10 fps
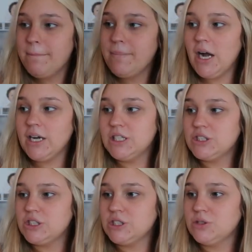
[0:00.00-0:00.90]

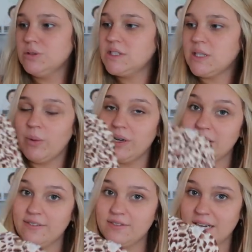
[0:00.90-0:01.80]
bodysuit. Someone
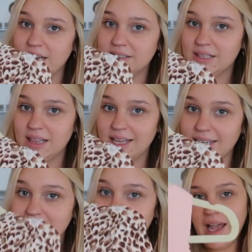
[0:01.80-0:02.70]
gifted us
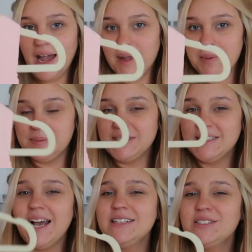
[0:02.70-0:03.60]
this. I'm
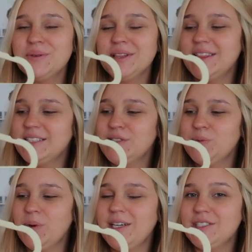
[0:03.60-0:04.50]
obsessed with this
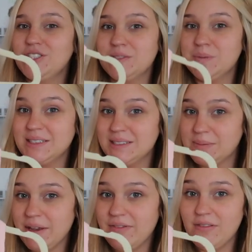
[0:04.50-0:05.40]
one just because it's
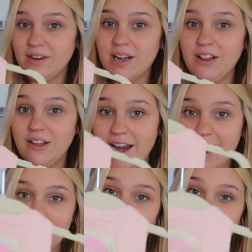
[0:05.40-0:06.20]
my favorite color and